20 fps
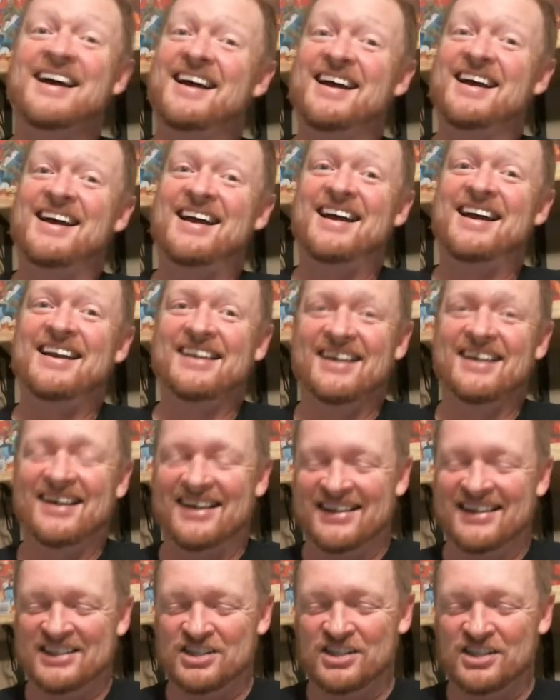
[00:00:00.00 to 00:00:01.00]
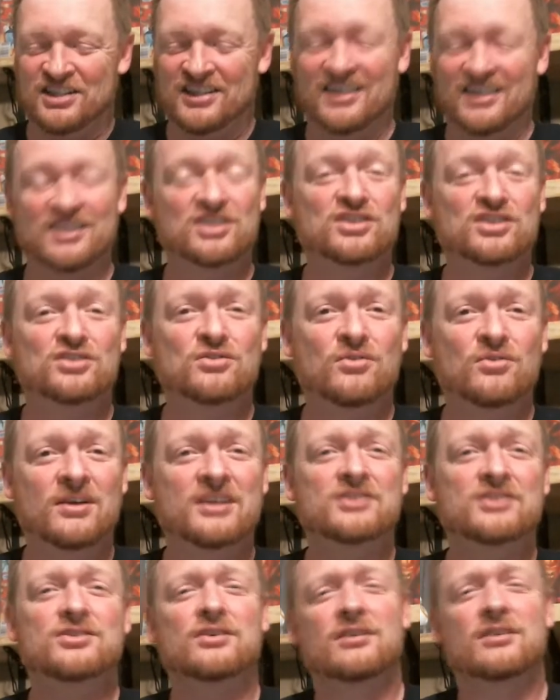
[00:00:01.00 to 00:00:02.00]
Hey guys, this is
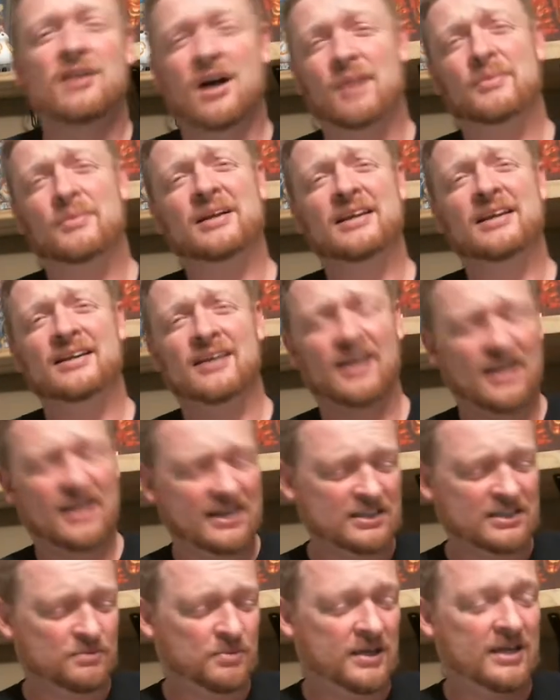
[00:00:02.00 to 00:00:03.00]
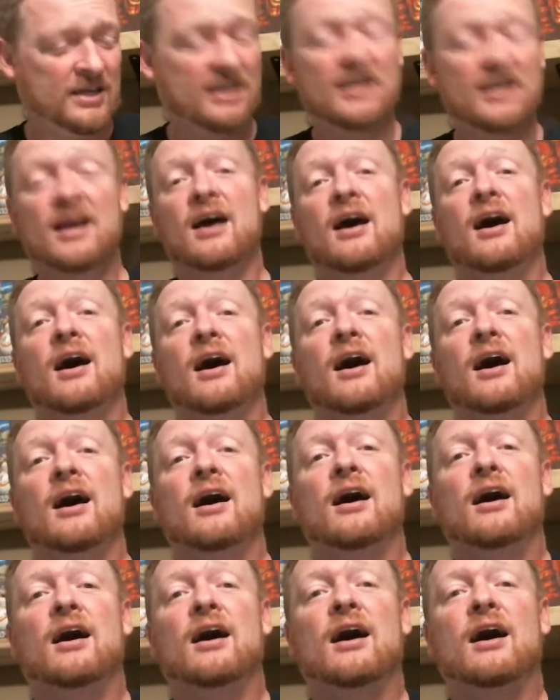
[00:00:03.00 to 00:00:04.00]
Chris, your comic intellect P.
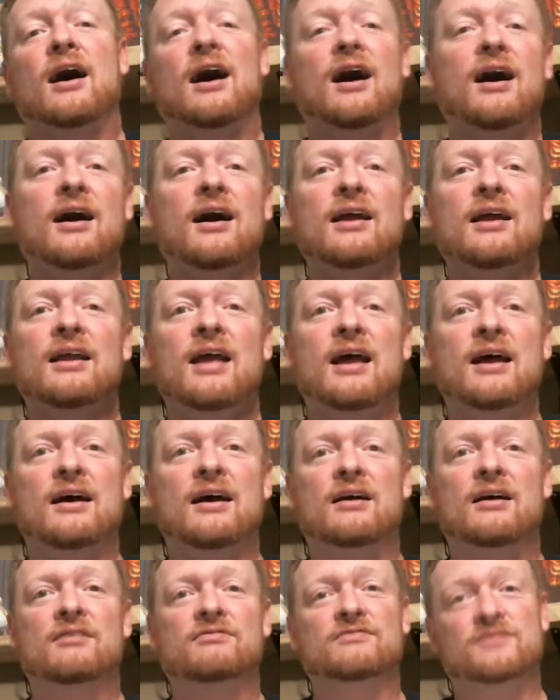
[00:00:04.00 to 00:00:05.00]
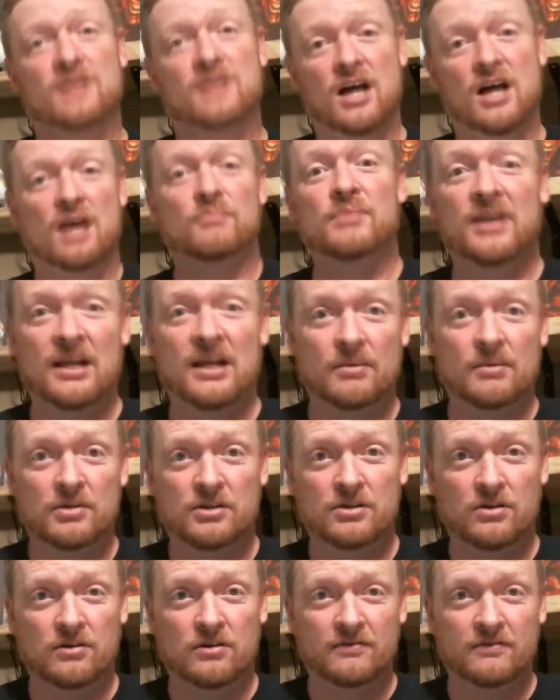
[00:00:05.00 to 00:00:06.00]
I have not been able to
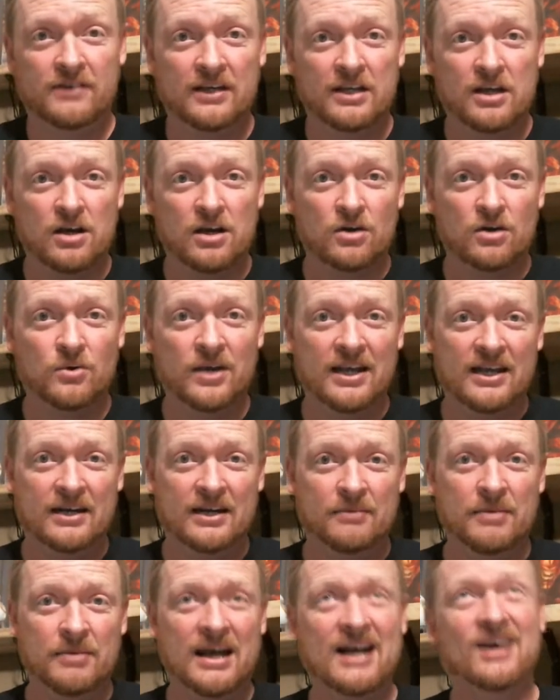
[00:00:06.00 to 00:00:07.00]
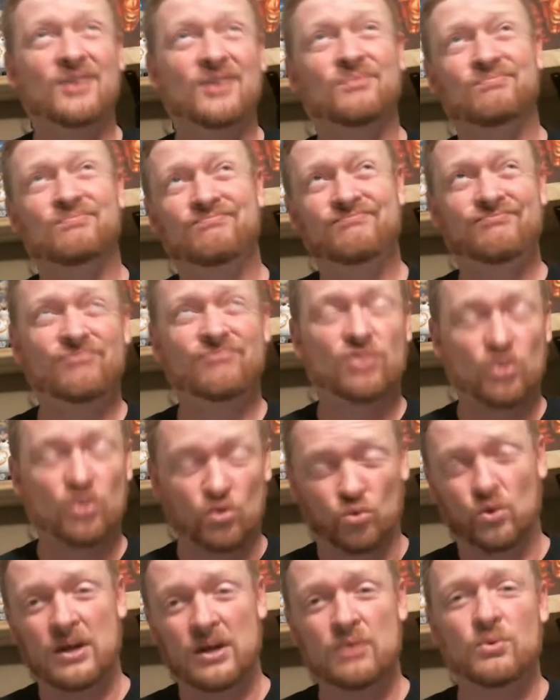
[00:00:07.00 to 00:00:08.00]
do a video in about
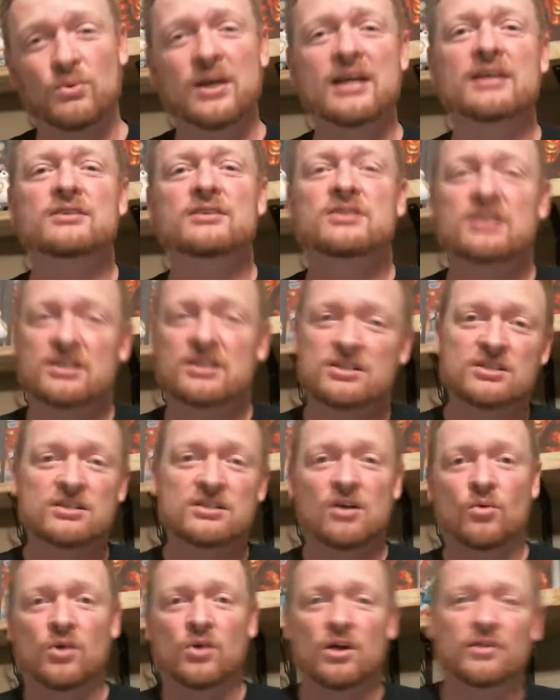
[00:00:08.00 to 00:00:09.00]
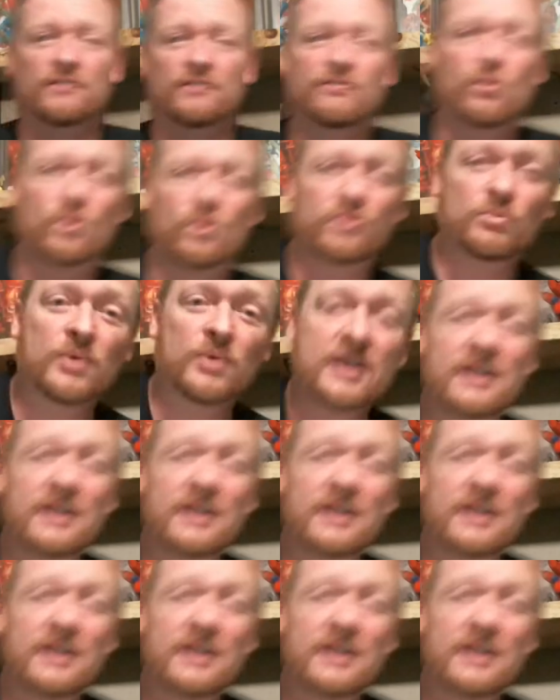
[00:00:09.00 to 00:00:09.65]
3 weeks. This is going on the fourth week.